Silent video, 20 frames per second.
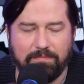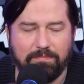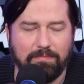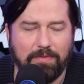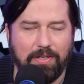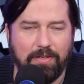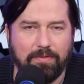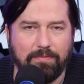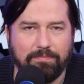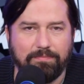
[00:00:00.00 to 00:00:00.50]

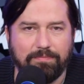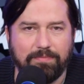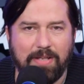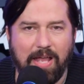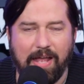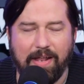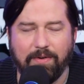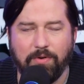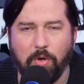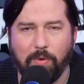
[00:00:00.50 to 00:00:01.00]
you know,
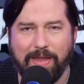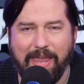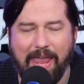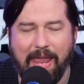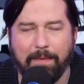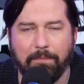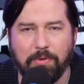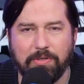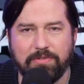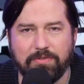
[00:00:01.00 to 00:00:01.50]
no
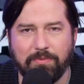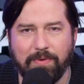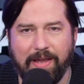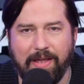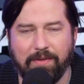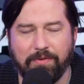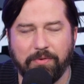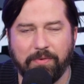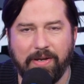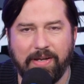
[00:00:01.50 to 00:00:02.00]
cameras
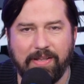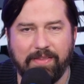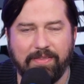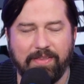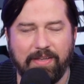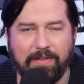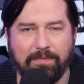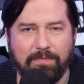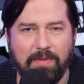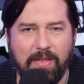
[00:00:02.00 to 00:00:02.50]
around or anything.